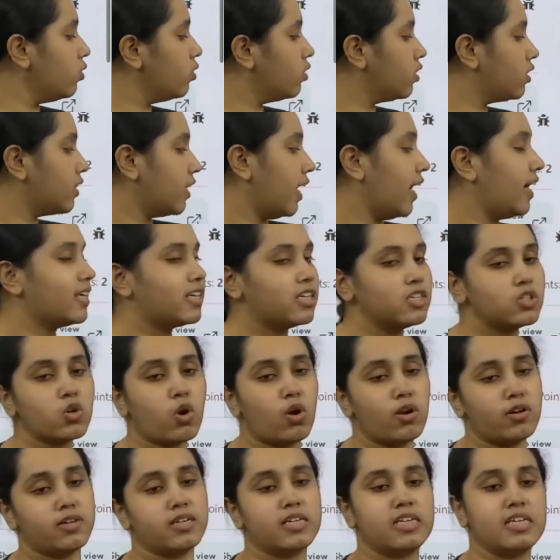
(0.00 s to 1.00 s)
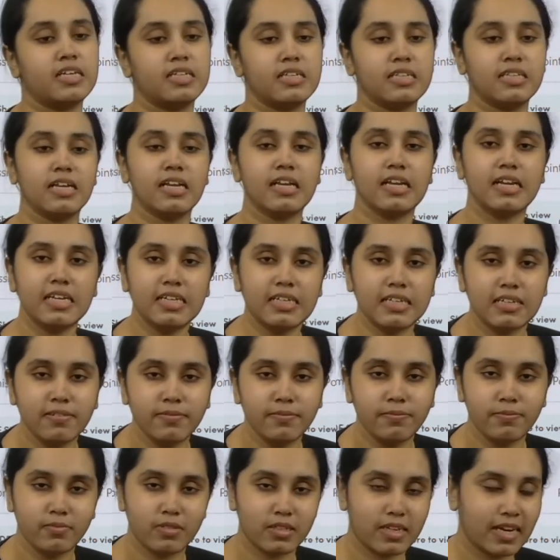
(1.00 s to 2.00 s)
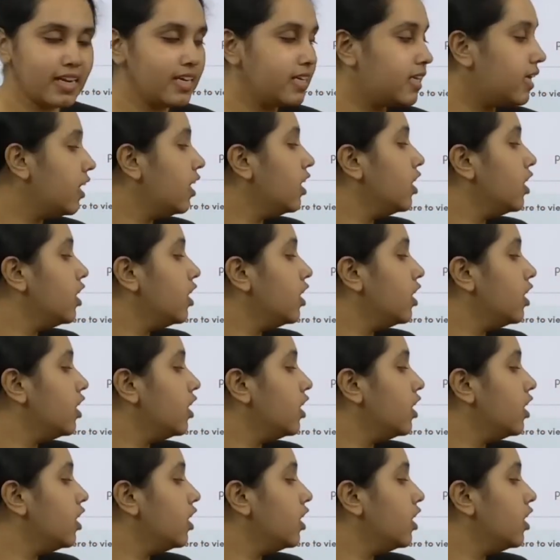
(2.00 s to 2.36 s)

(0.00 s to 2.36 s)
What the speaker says: that is already in the leader, right?